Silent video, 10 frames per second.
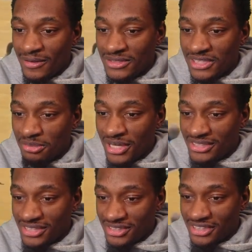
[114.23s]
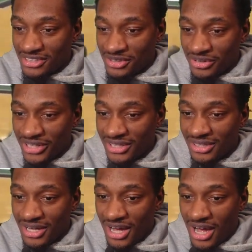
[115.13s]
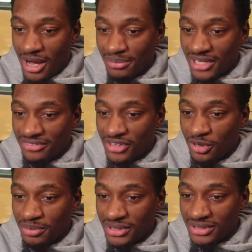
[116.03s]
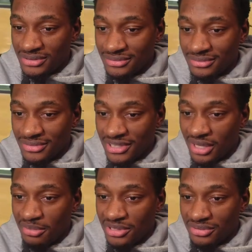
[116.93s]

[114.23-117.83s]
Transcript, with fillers: Teammates has a good screen. I'm left open. Give me